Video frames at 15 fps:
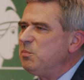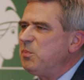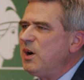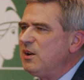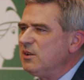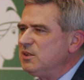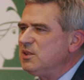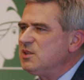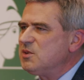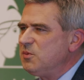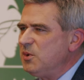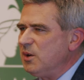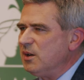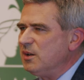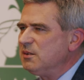the parties
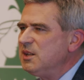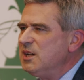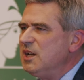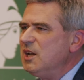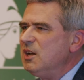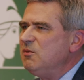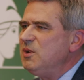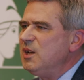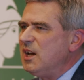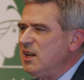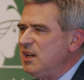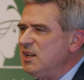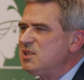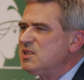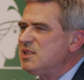were, we are
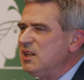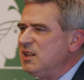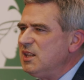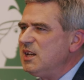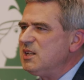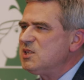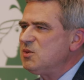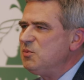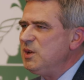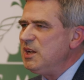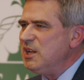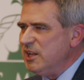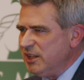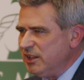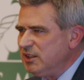less and less
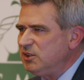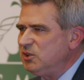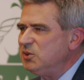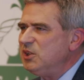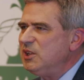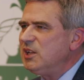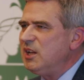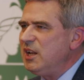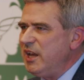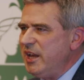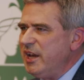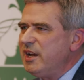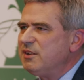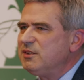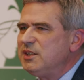willing to
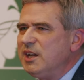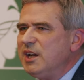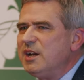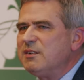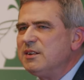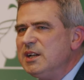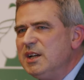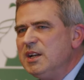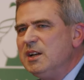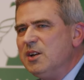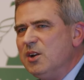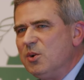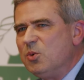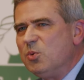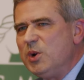declare their
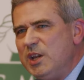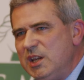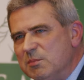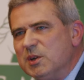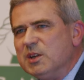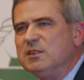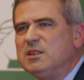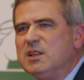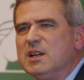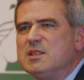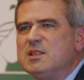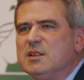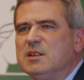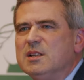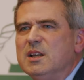agreement
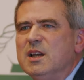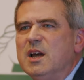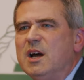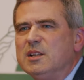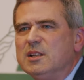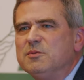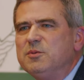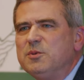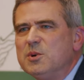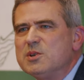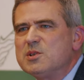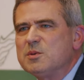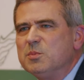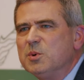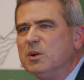as an
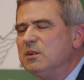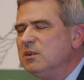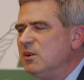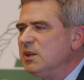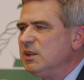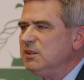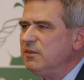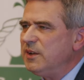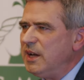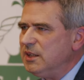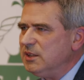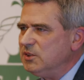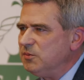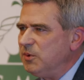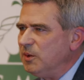unenforceable or
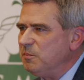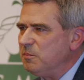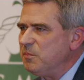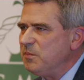invalid one.